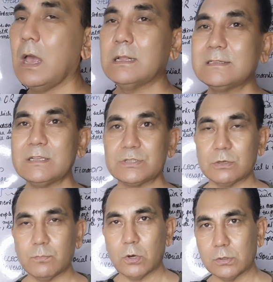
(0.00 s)
health
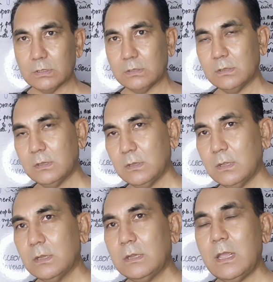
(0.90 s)
system model.
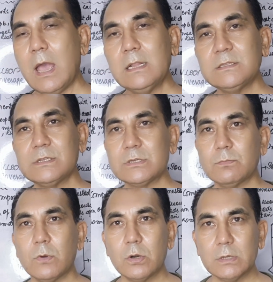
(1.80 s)
The health
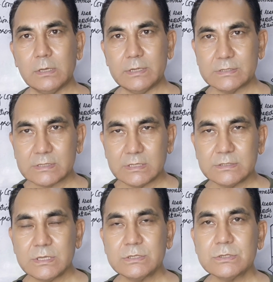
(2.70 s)
system model is
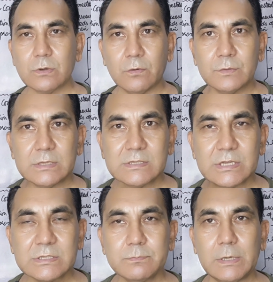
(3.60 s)
consists on the
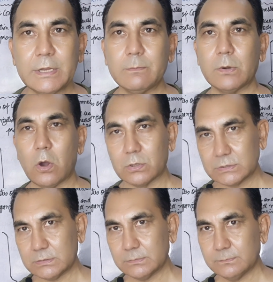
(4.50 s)
six building
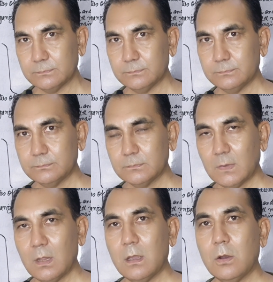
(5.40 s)
blocks.
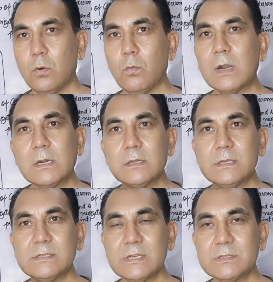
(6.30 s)
What are
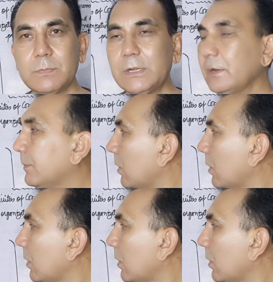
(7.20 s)
the six building